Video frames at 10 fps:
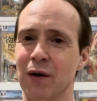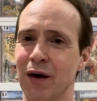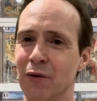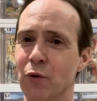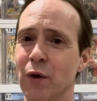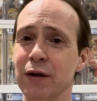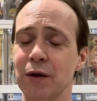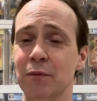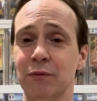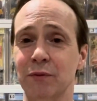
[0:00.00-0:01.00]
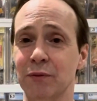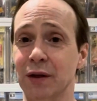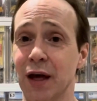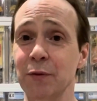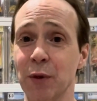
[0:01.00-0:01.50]
One of them, a
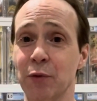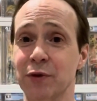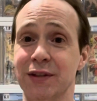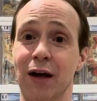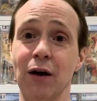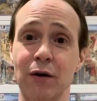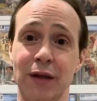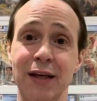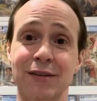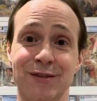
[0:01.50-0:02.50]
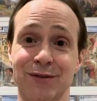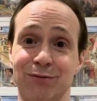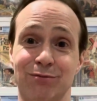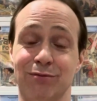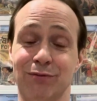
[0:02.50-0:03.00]
lot of people would say, oh,
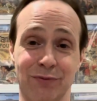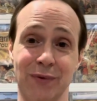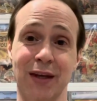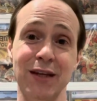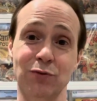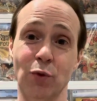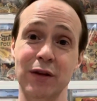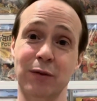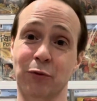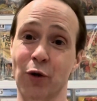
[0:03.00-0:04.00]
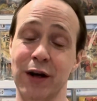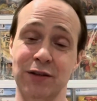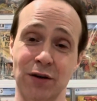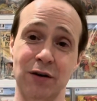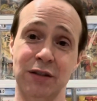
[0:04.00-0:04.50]
he's one of the
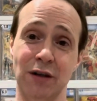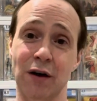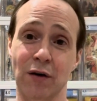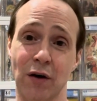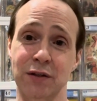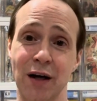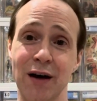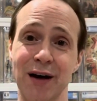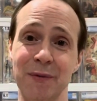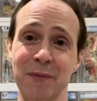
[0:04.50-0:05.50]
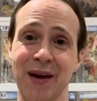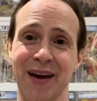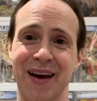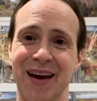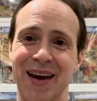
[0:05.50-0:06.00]
greatest artists of all time.
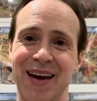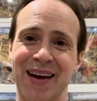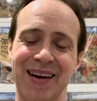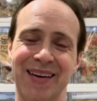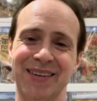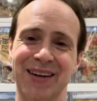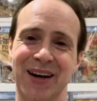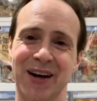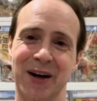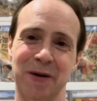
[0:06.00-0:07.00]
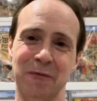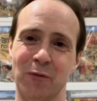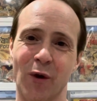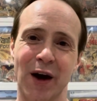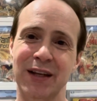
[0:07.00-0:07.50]
And
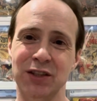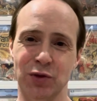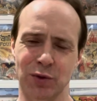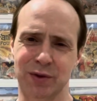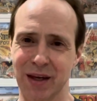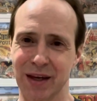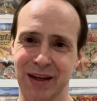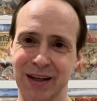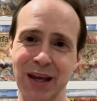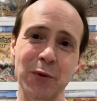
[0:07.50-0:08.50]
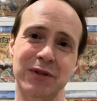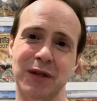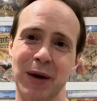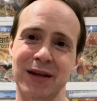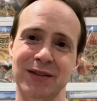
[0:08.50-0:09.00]
why didn't you say that he was
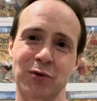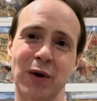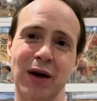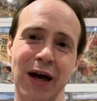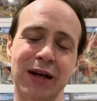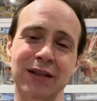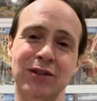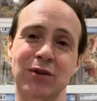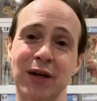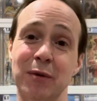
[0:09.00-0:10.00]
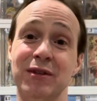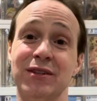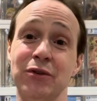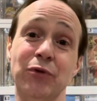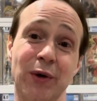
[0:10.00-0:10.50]
the best? Well, I consider him a
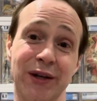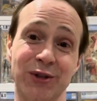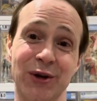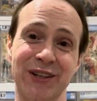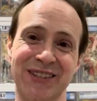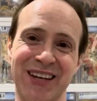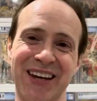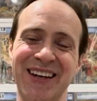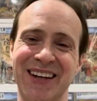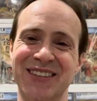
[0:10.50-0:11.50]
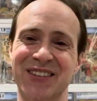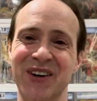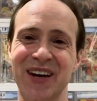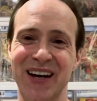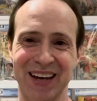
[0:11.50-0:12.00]
Silver Age artist.
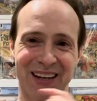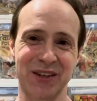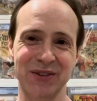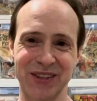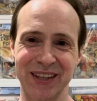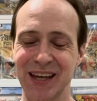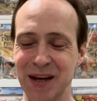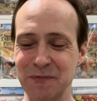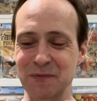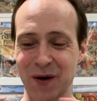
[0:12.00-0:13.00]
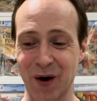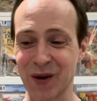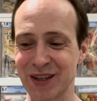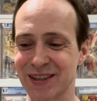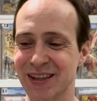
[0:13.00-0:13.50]
So you'll see him
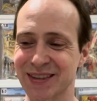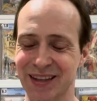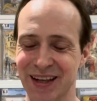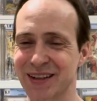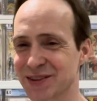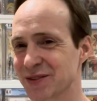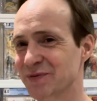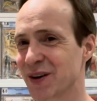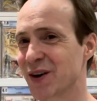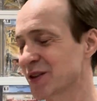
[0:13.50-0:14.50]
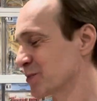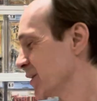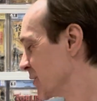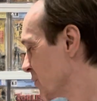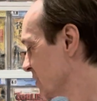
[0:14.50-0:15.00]
on this list and I'll
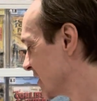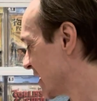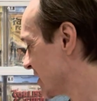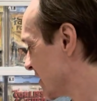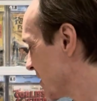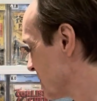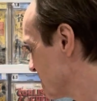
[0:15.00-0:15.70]
explain once I get there.